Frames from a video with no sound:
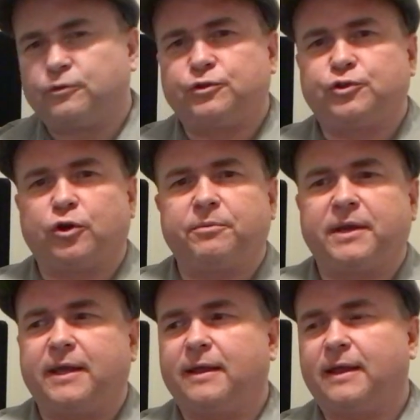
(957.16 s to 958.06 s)

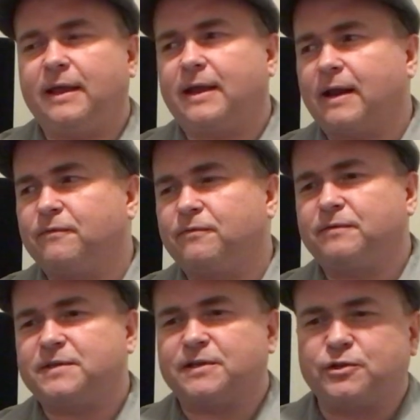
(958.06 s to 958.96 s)
Germany. He kind
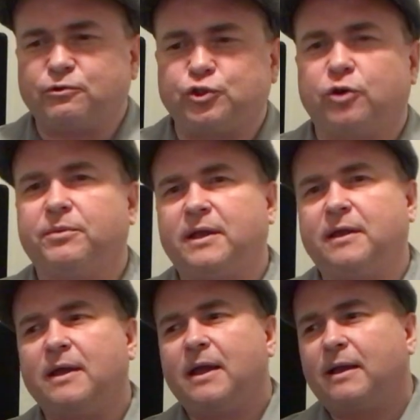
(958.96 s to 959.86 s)
of says, you know,
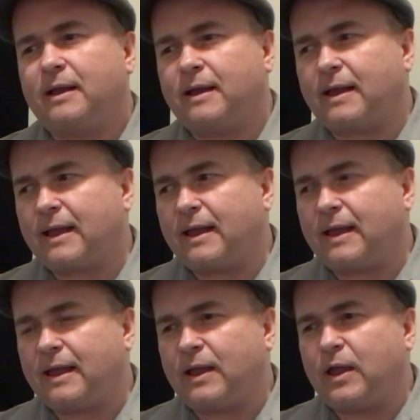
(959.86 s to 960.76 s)
Germany,
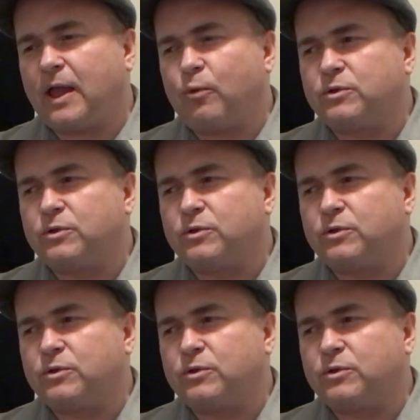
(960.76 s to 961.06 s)
it